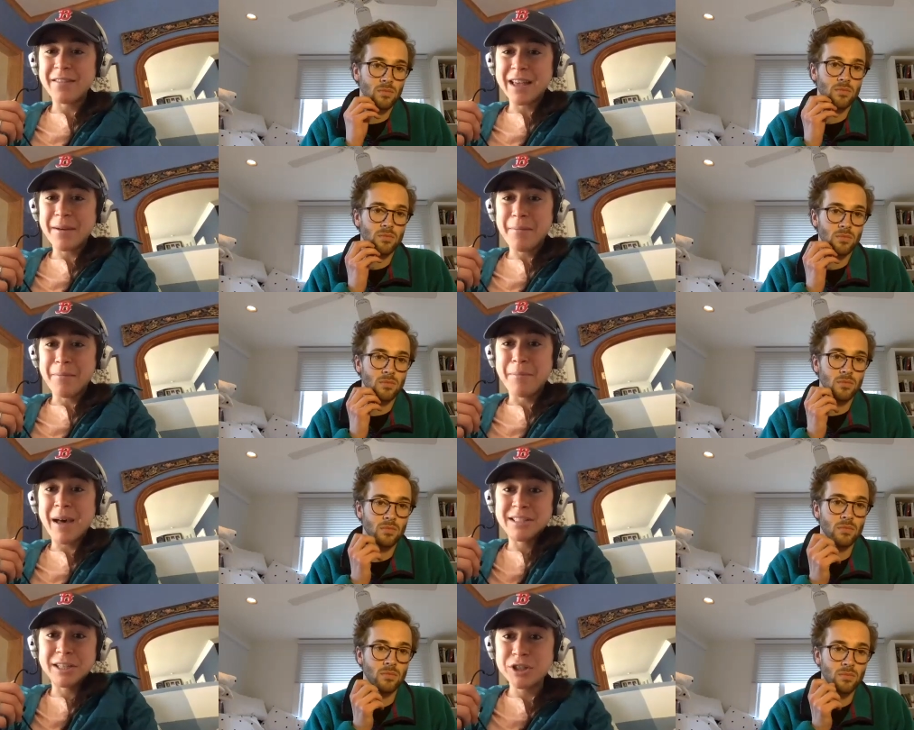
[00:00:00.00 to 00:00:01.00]
Speaker 1: like
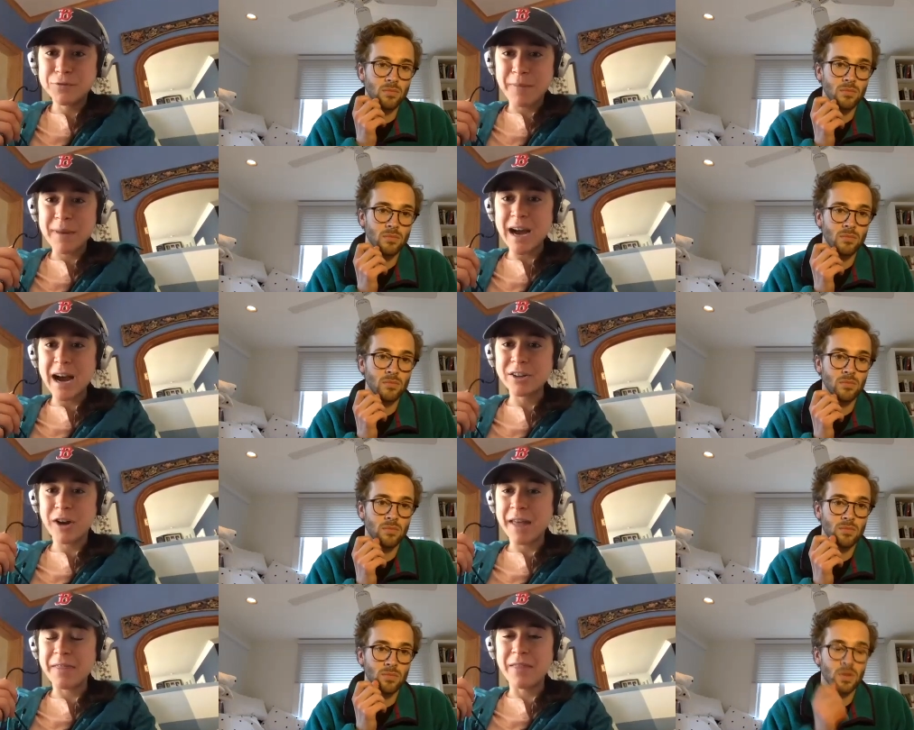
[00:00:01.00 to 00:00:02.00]
message from the doctor
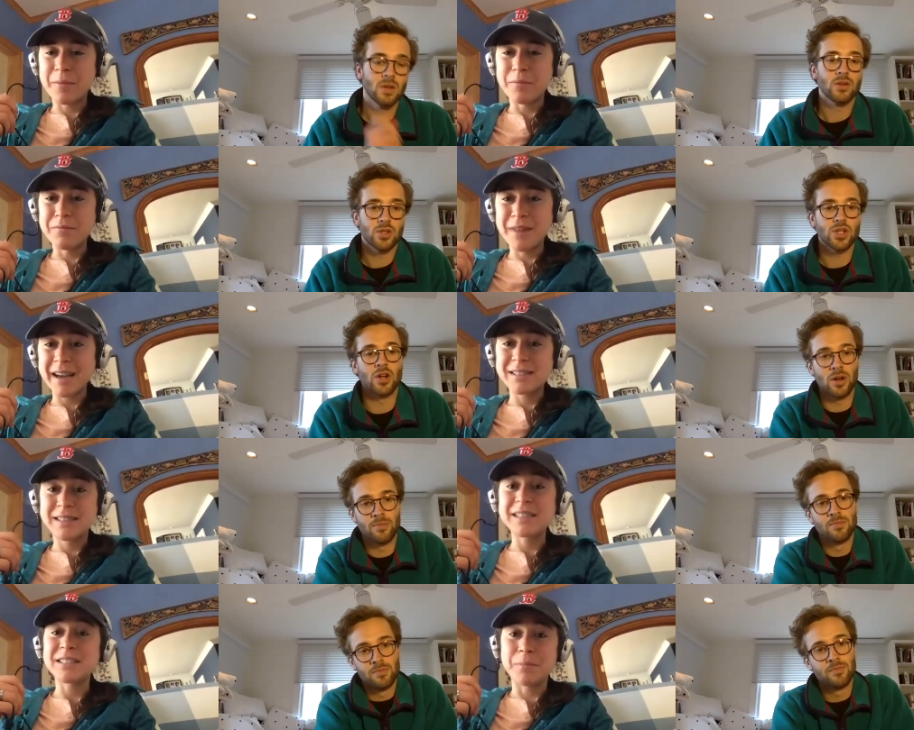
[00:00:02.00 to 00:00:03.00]
and then the next sure.
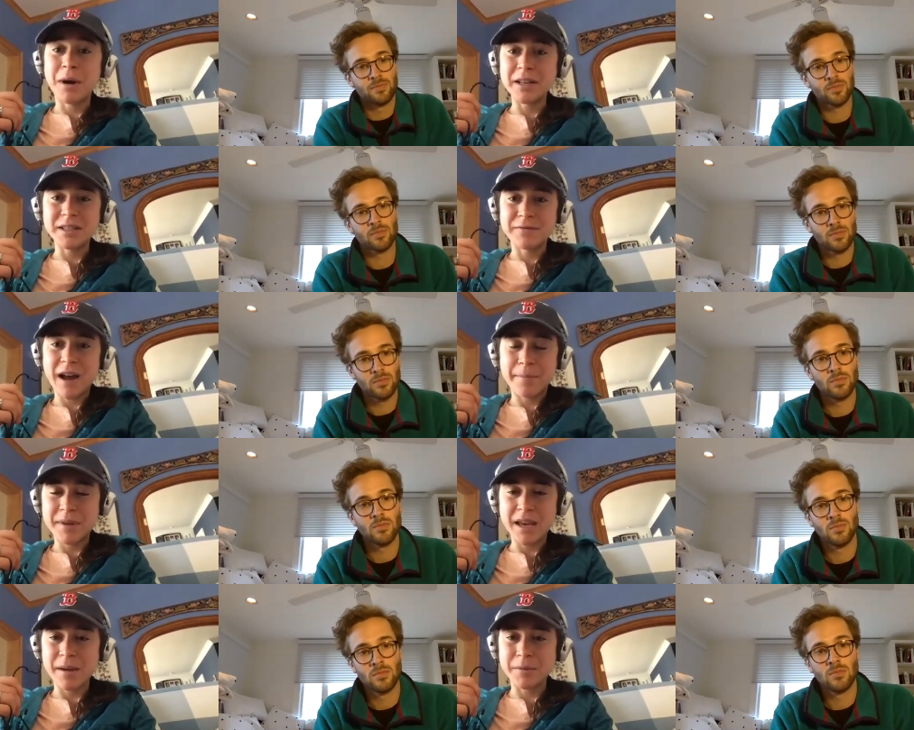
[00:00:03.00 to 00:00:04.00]
6 months of not
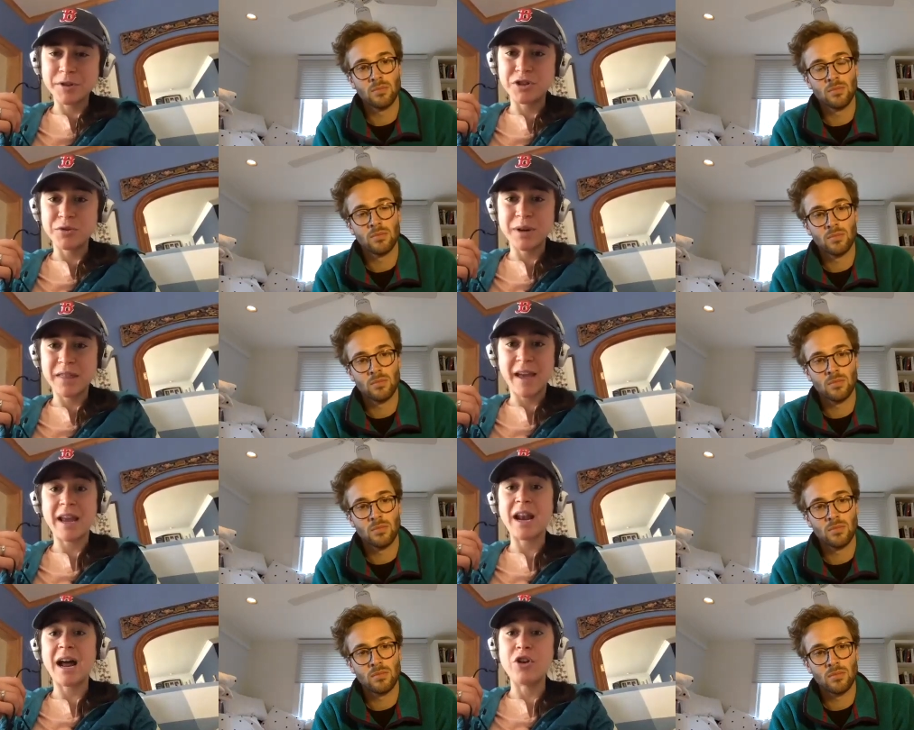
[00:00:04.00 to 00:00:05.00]
being able to do anything
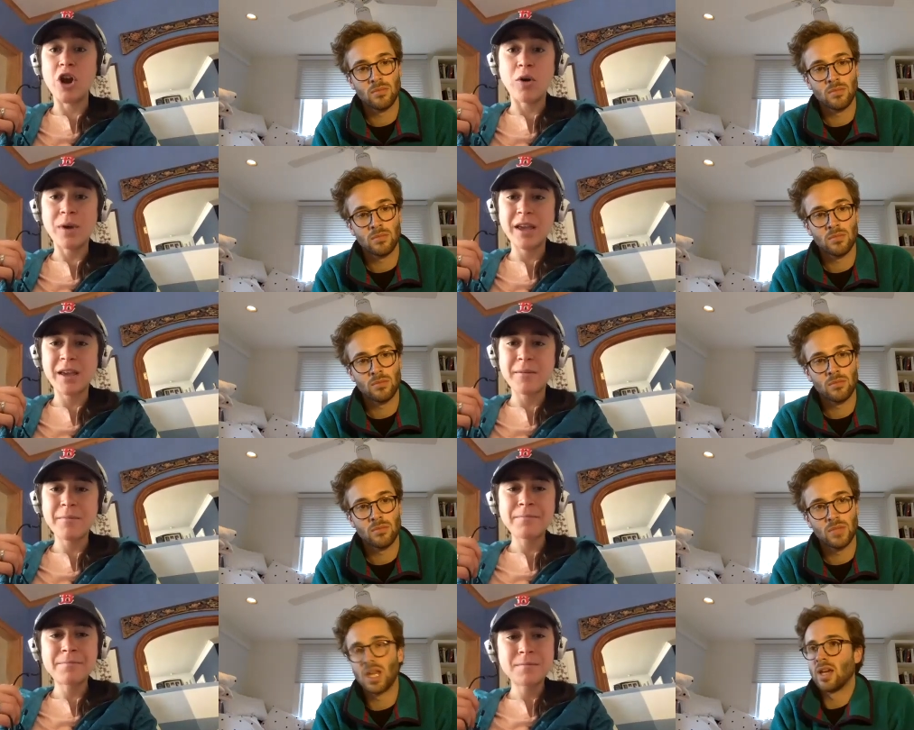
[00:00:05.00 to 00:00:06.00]
and not knowing.
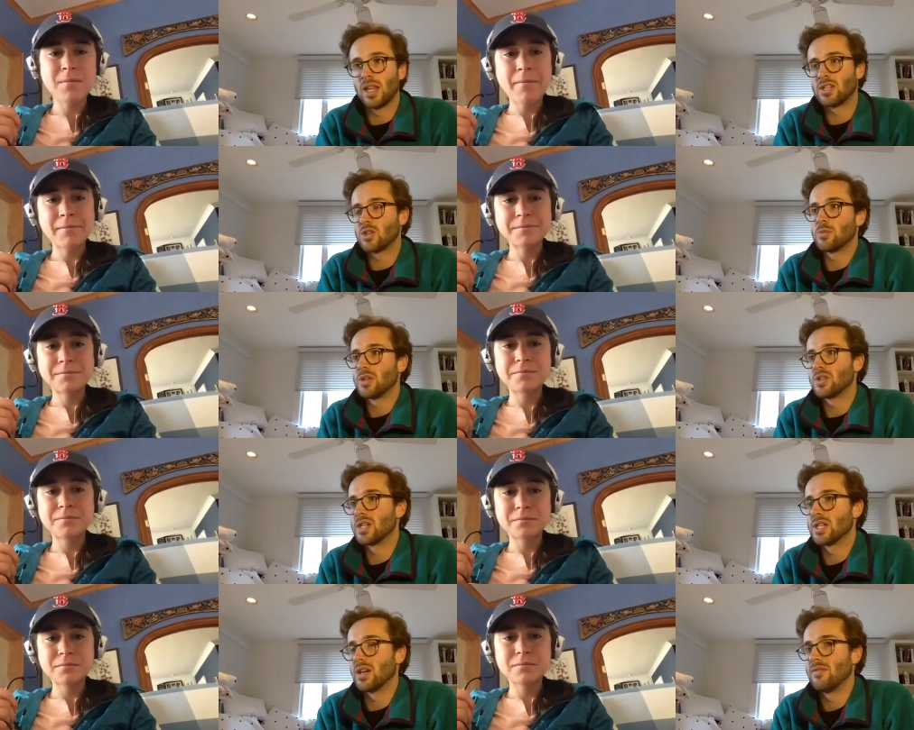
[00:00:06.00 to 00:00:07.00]
Speaker 2: Yeah, that's super
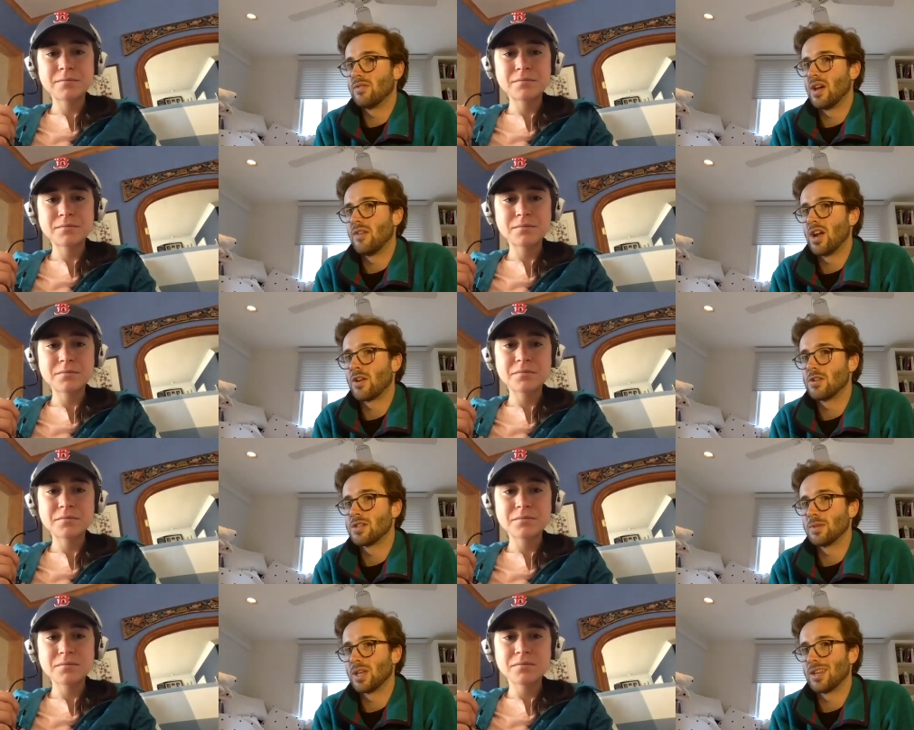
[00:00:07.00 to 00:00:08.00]
interesting. I've, I've not
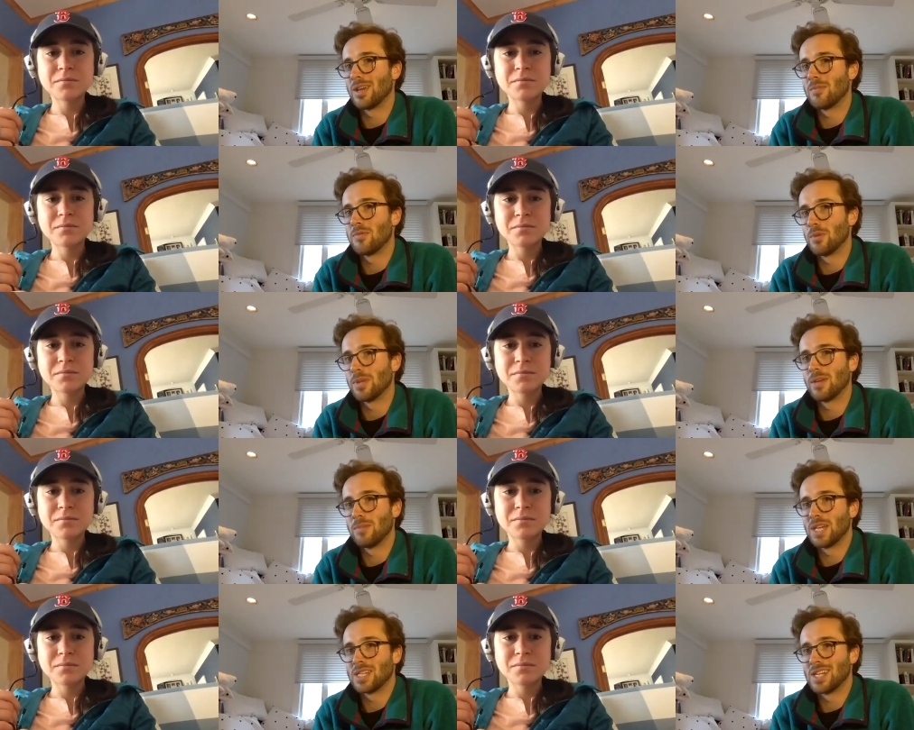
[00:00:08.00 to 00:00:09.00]
heard something like that before, but
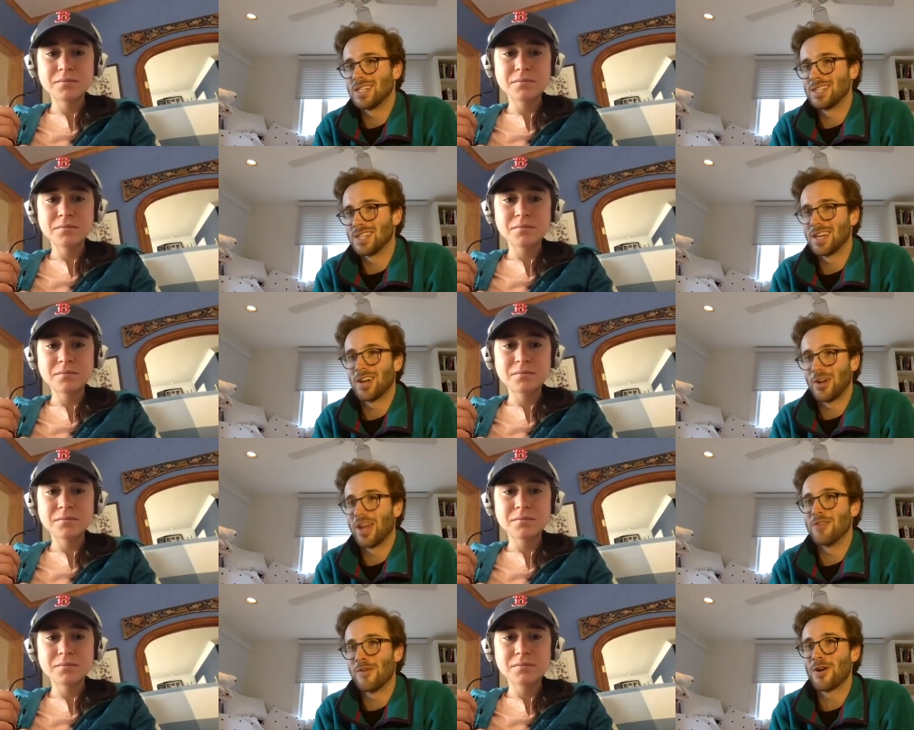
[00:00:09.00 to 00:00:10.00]
that makes sense. It's like,
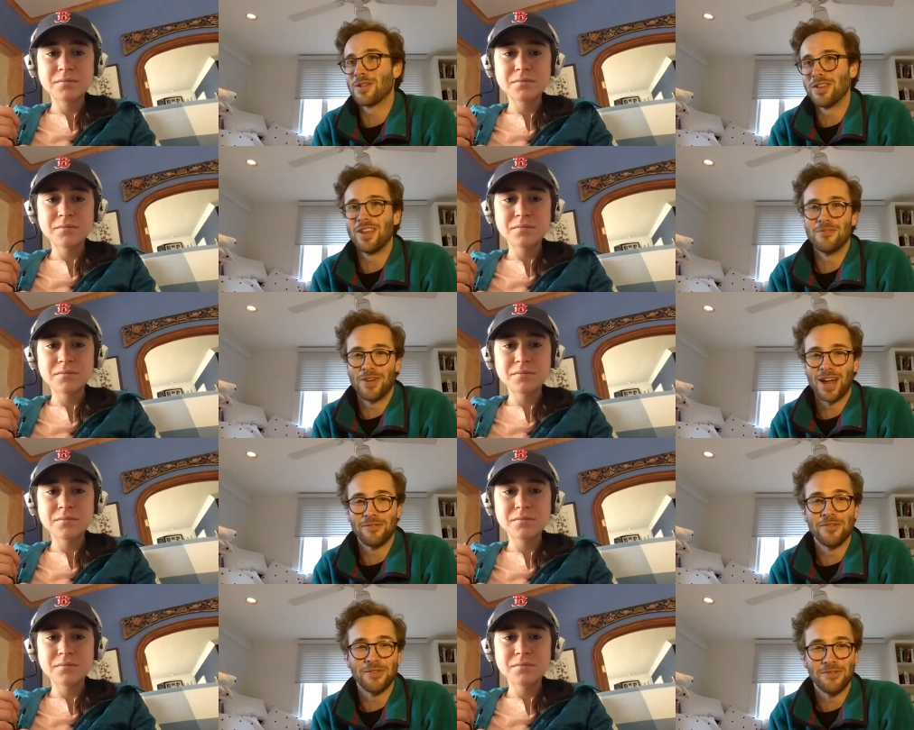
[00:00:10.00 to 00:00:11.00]
okay, you've heard yet you've
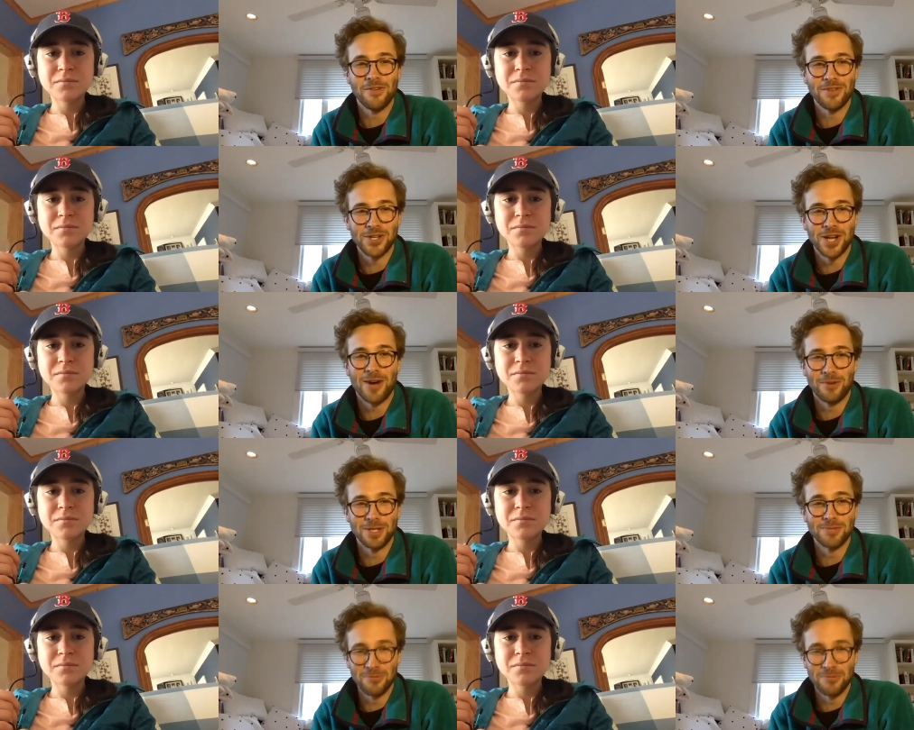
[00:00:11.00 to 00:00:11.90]
got a 50 50 shot once